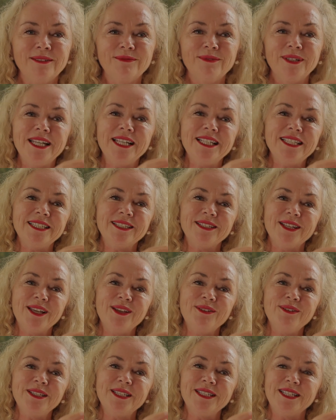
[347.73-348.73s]
but
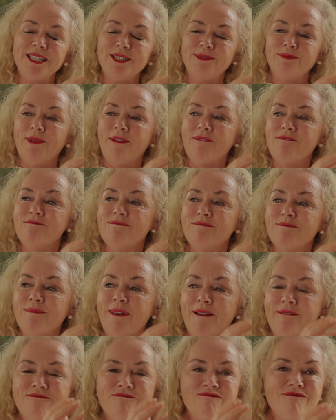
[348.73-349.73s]
he was just
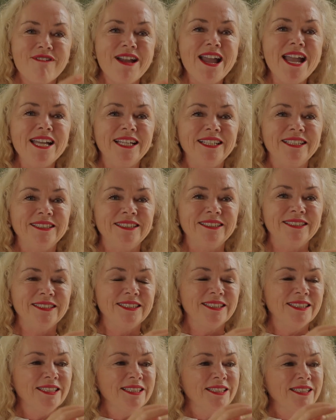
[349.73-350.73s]
my friend.